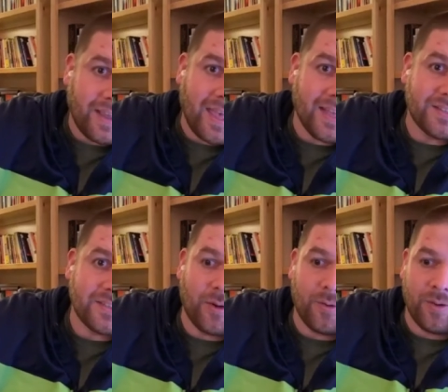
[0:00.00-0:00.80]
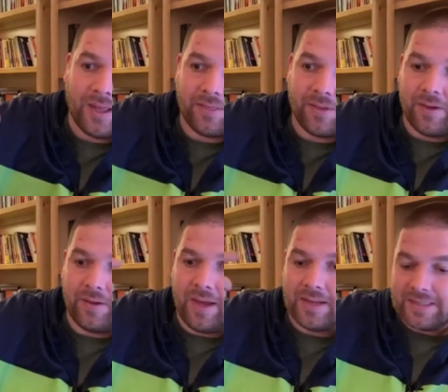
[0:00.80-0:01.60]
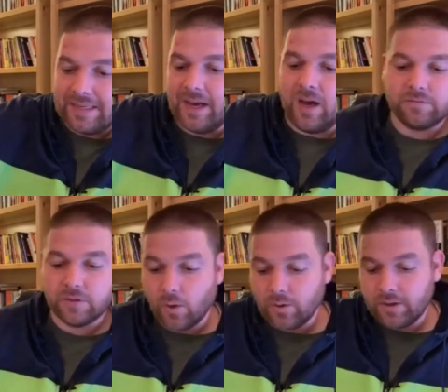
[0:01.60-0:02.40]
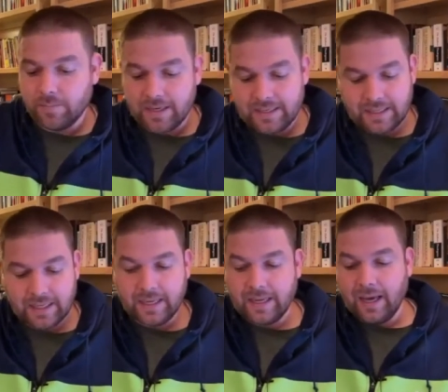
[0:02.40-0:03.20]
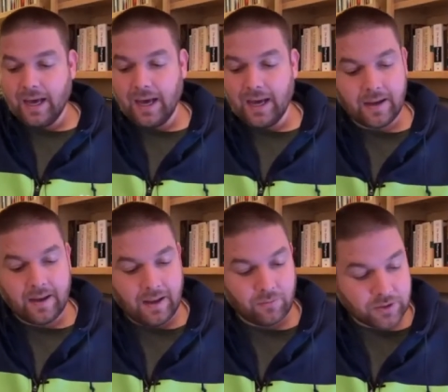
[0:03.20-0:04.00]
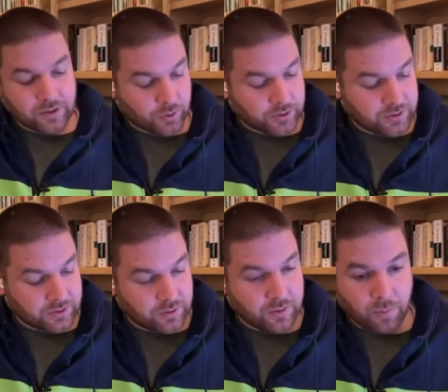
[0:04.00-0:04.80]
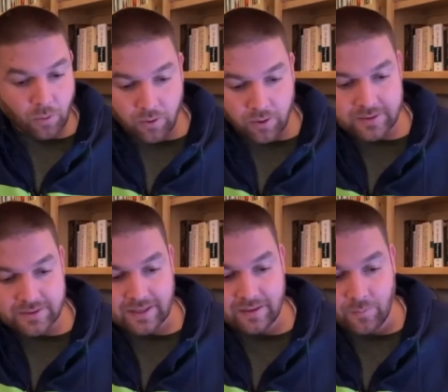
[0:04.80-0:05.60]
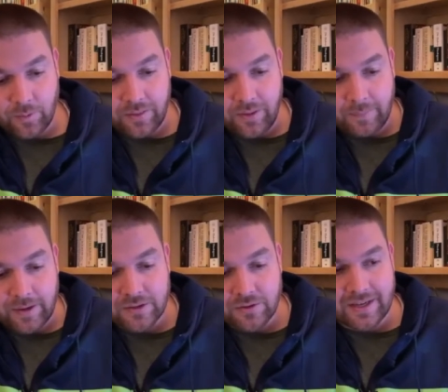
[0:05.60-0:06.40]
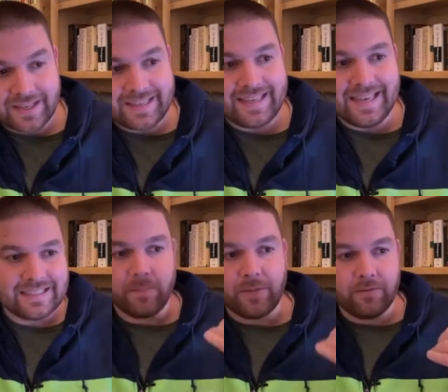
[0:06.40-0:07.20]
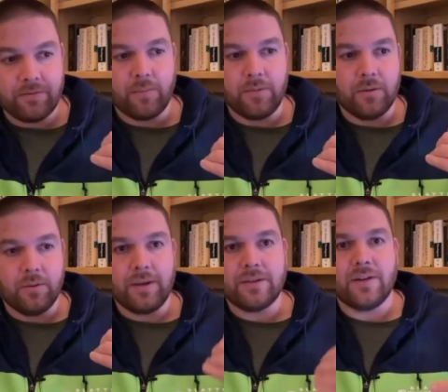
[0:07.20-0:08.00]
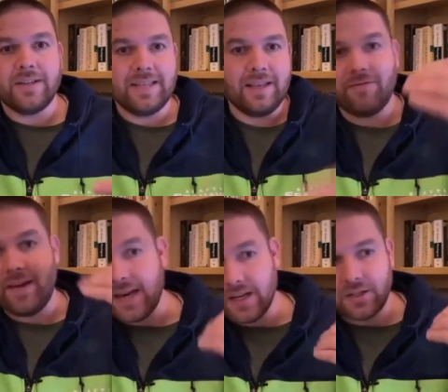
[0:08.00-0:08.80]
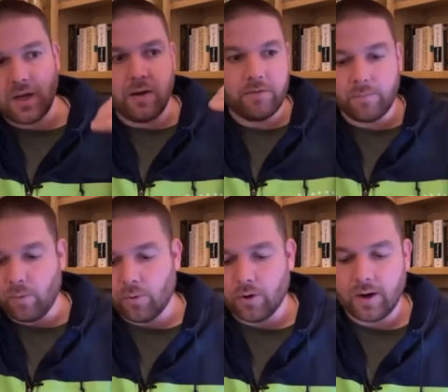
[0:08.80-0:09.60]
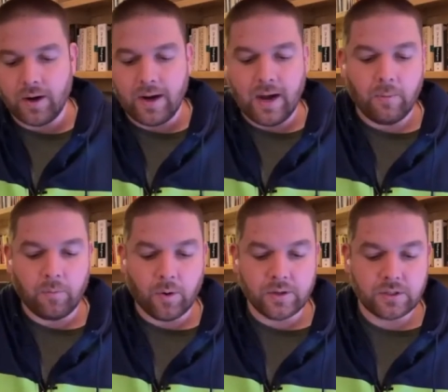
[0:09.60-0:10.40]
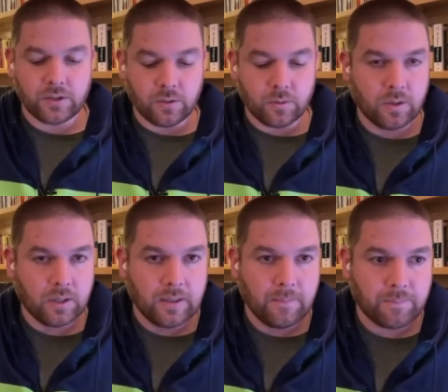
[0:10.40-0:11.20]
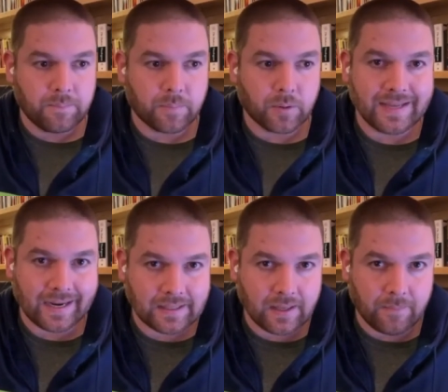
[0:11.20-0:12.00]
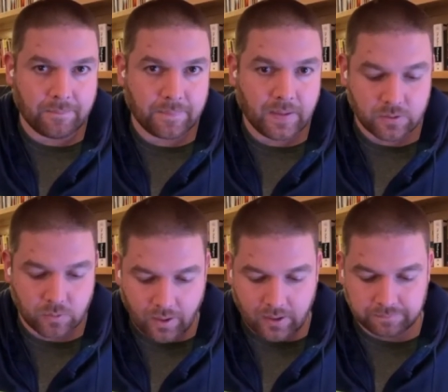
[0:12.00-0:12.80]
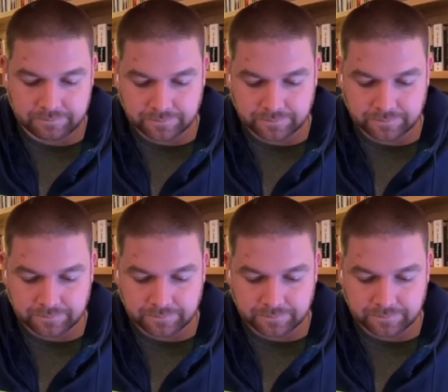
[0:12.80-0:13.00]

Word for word: And so like the idea of loaning money uh, and resources to the poor is like i'm not just trying to get something from you i'm not trying to take advantage of the poor i'm going to protect them as well